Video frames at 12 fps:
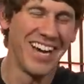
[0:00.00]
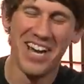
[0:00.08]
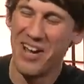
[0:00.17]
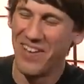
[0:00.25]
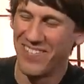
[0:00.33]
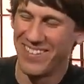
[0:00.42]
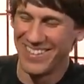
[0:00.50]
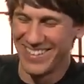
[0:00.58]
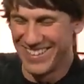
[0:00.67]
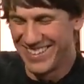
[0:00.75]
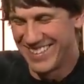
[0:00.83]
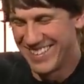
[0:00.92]

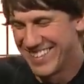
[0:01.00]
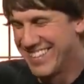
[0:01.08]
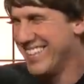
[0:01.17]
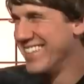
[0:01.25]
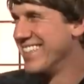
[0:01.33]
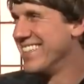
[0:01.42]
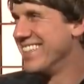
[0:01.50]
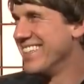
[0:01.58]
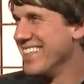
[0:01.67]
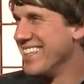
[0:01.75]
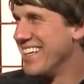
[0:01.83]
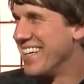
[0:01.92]

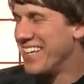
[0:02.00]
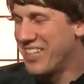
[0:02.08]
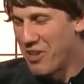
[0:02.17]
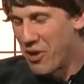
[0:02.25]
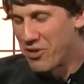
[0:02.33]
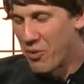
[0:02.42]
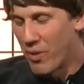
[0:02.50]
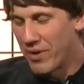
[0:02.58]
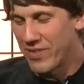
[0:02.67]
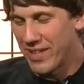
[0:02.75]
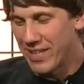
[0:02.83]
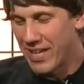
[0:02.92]
Uh, the the
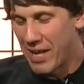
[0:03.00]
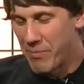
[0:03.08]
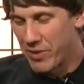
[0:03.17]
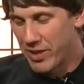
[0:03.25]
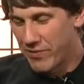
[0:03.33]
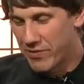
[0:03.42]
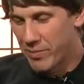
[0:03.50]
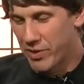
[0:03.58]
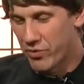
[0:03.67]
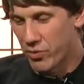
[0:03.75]
one thing that I believe to be